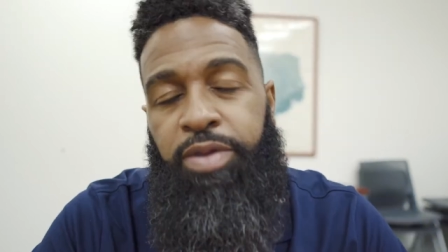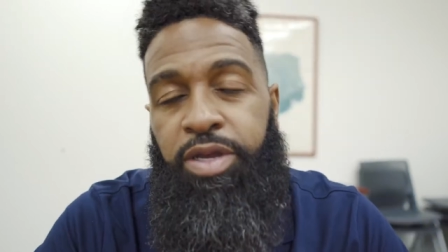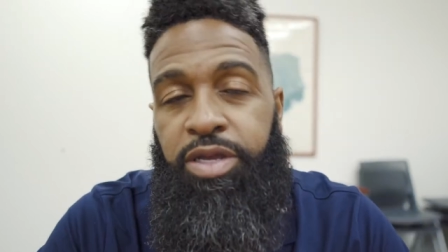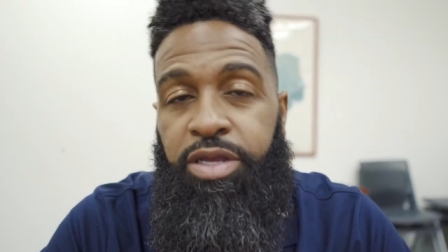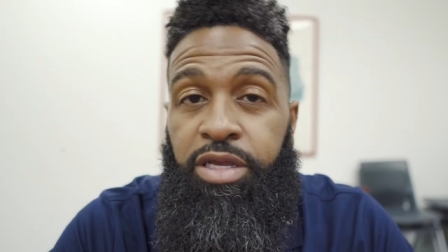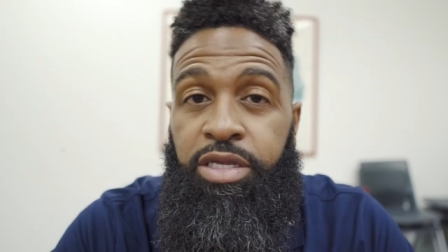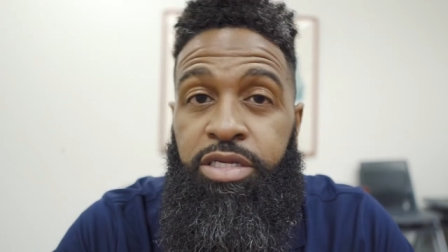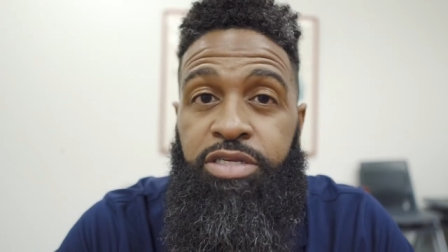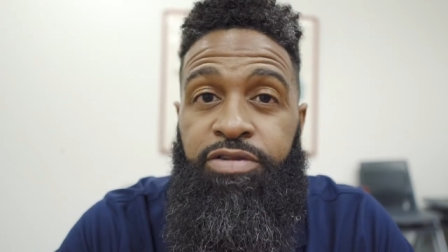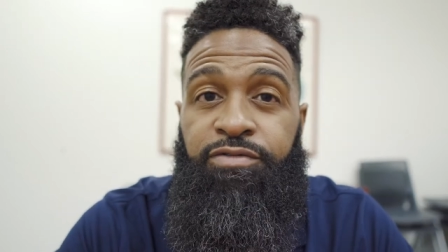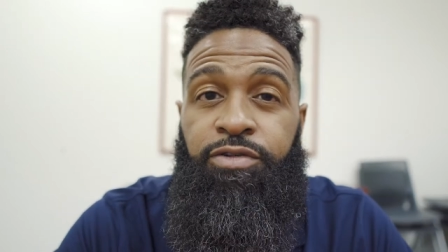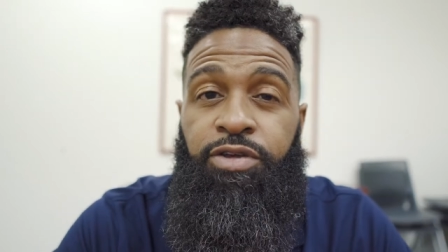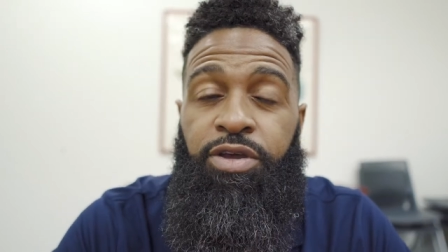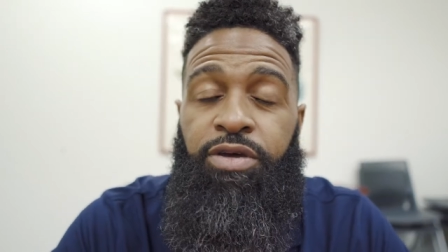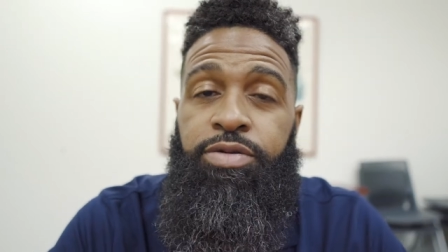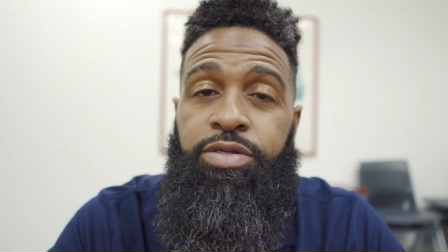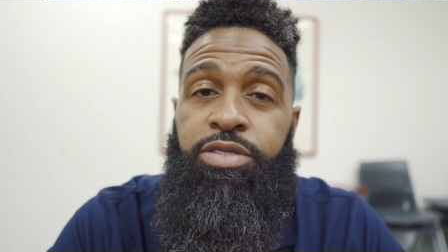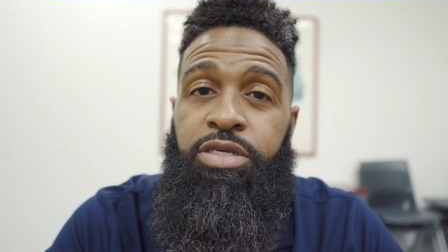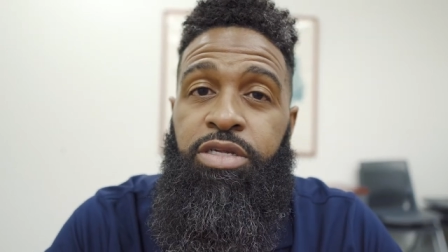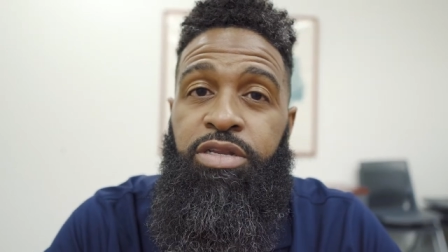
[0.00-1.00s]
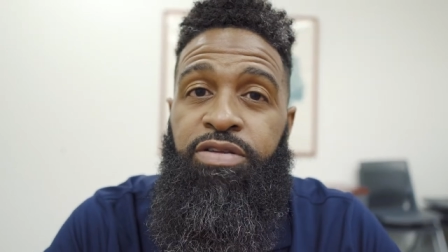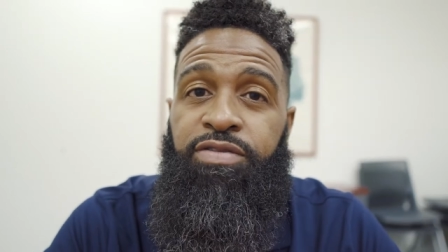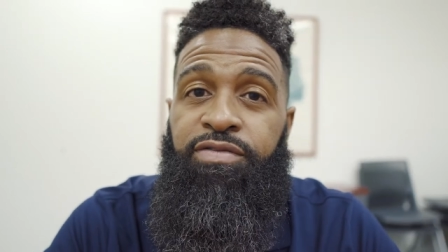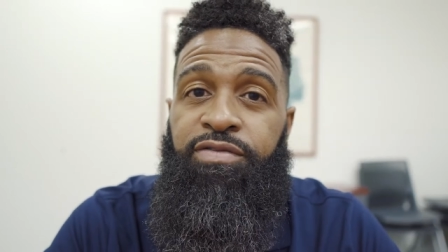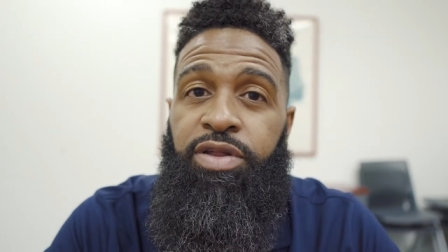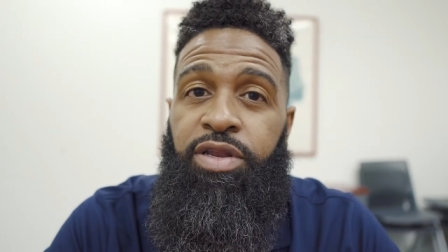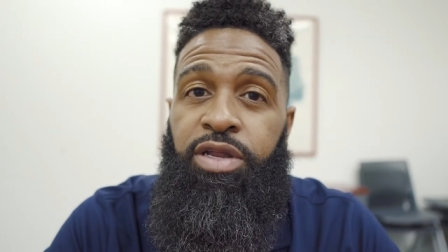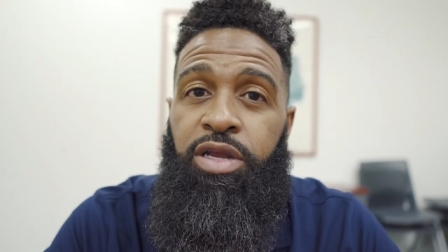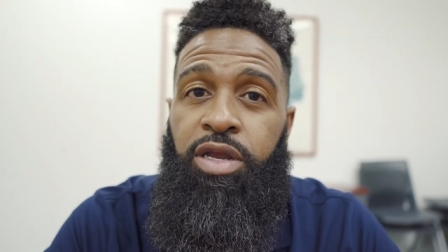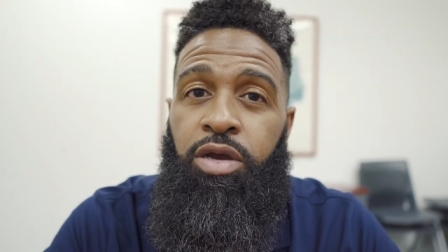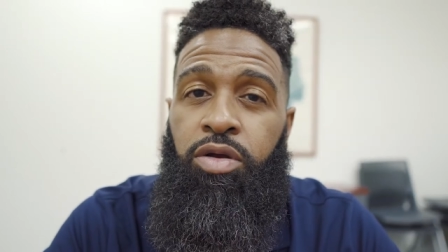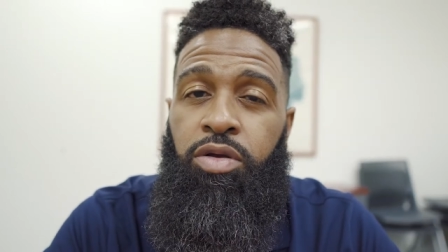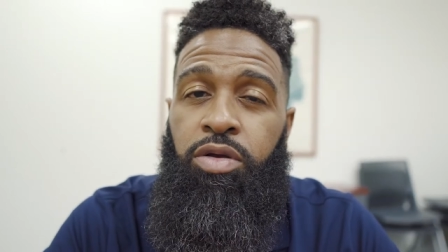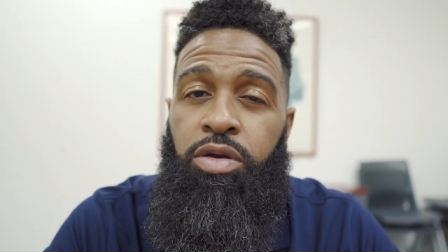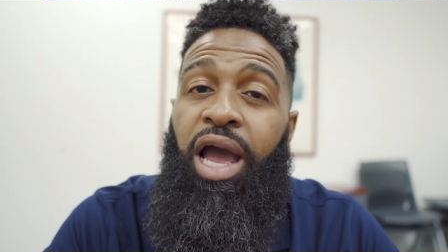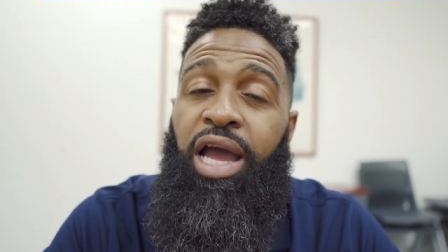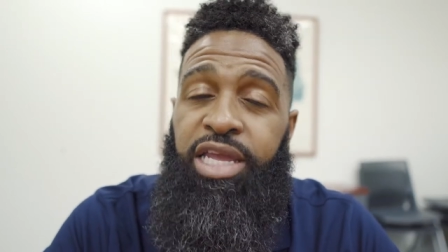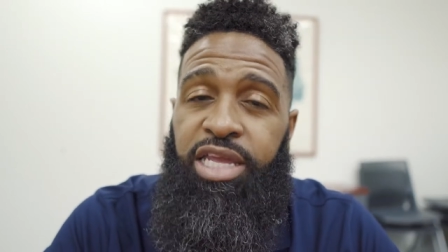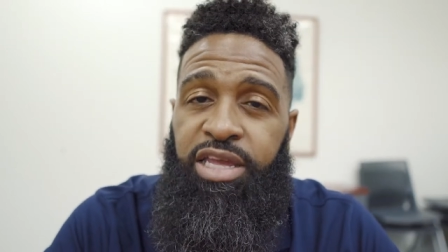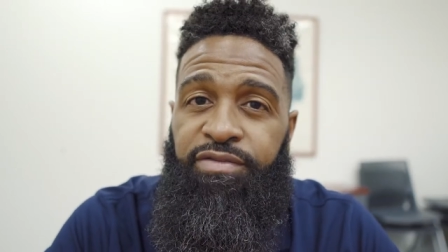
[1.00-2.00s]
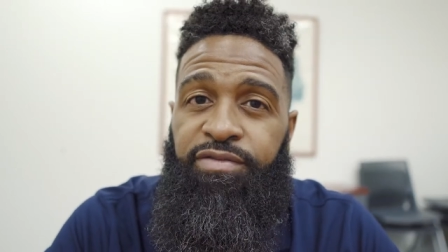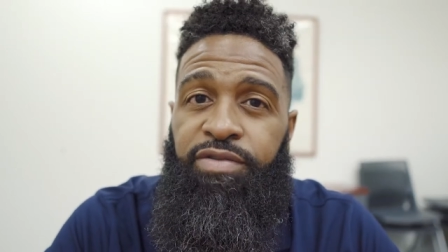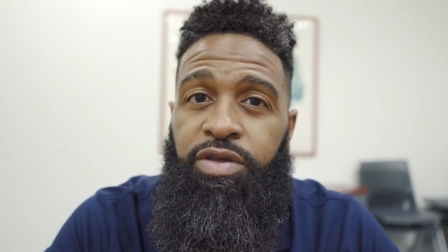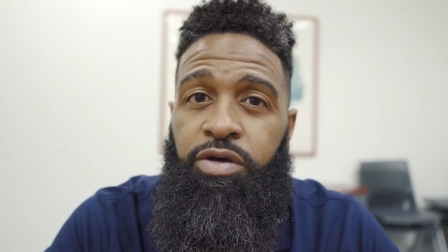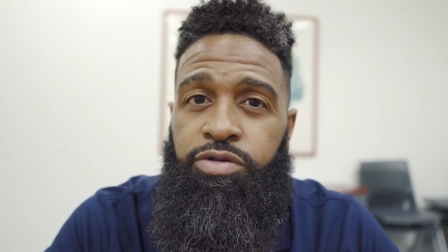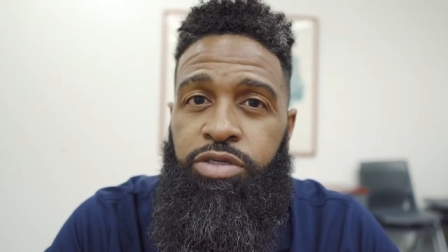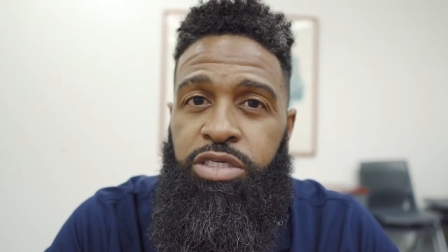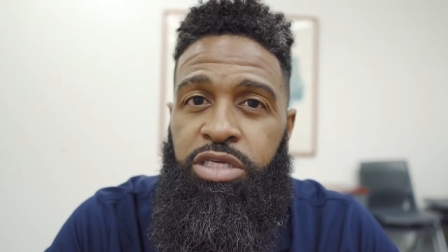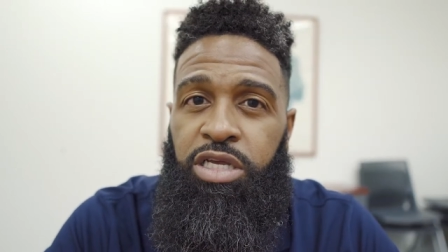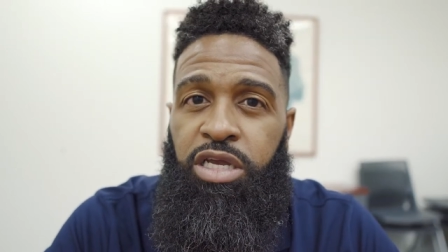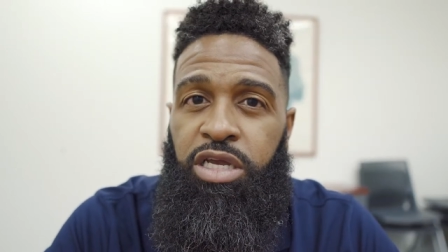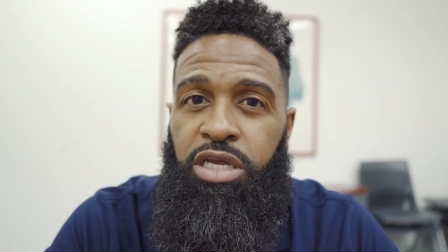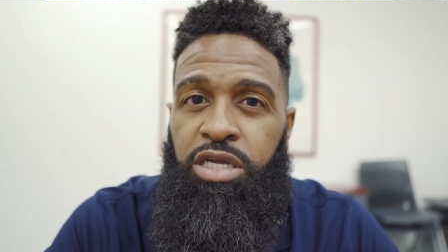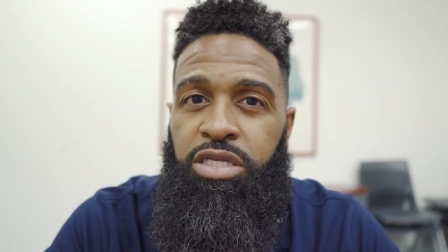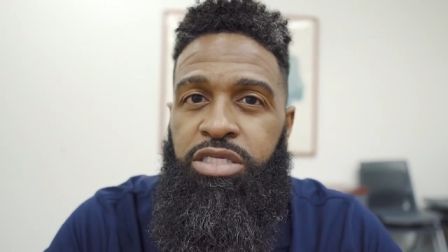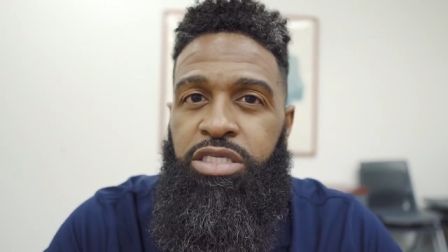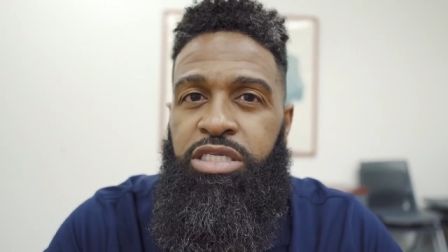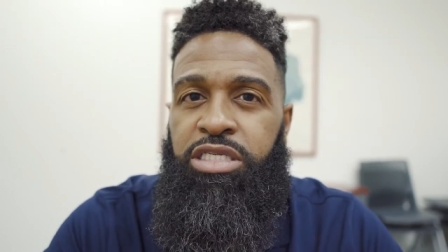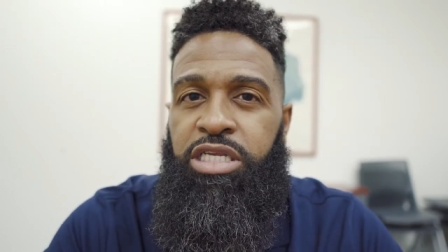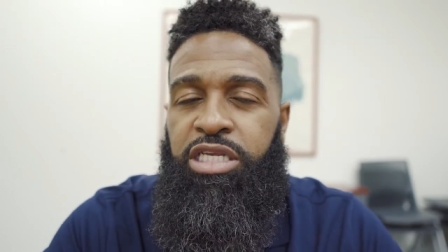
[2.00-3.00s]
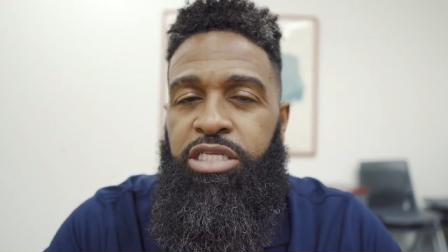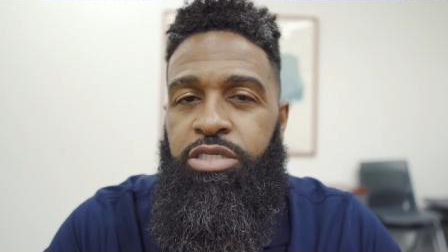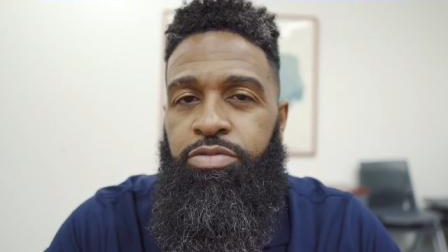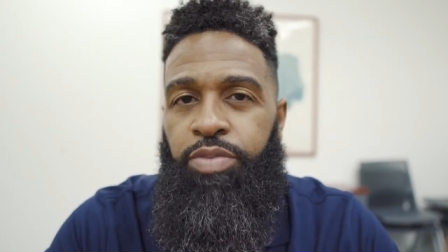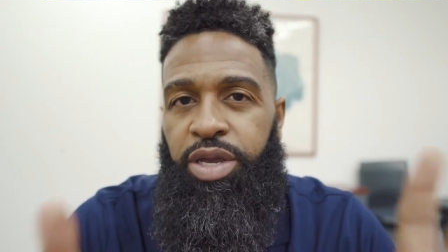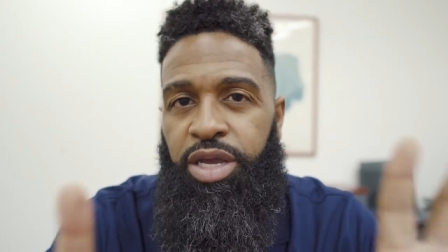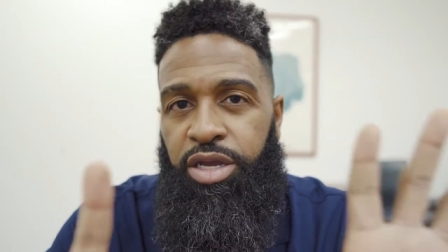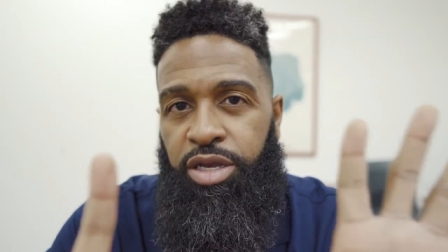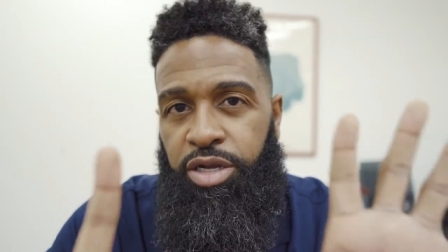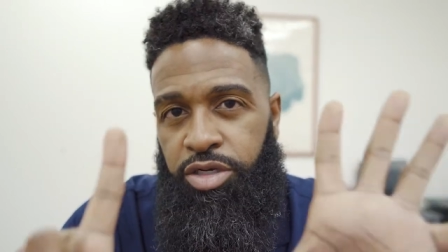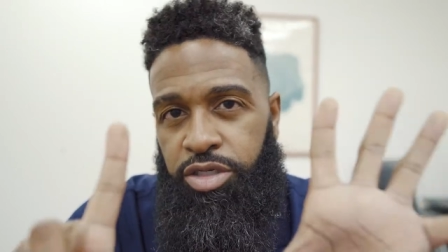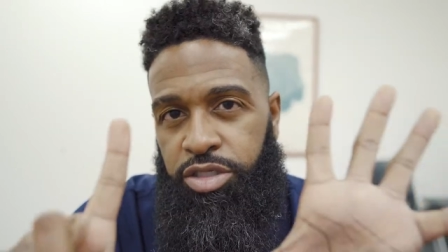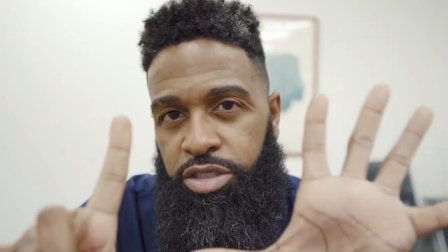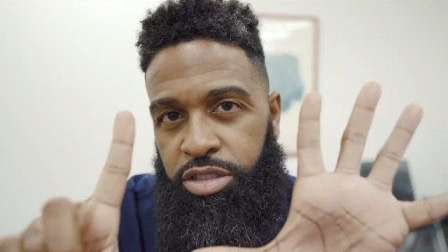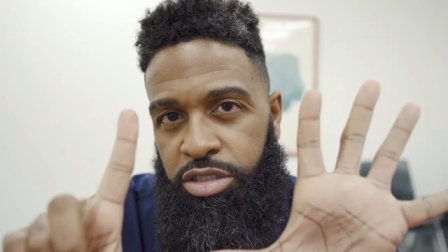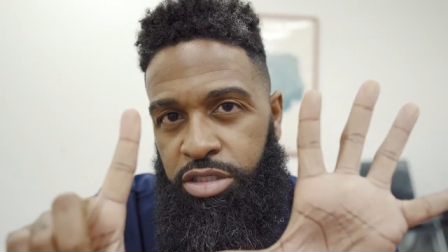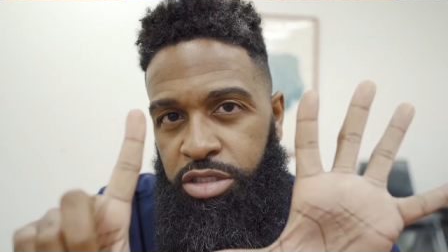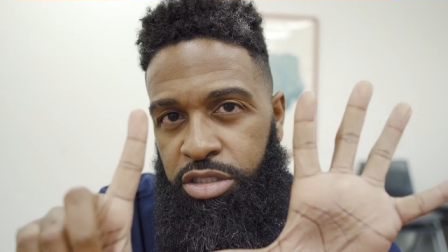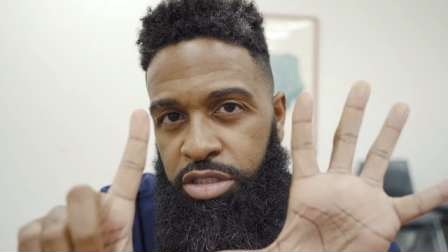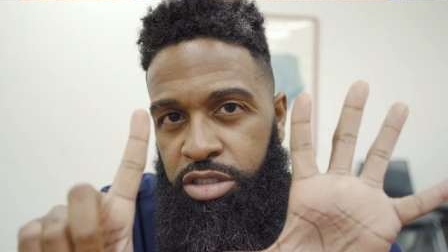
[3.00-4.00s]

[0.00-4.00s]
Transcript: MaKenzie, if you ever see this video, I give your singing six beards.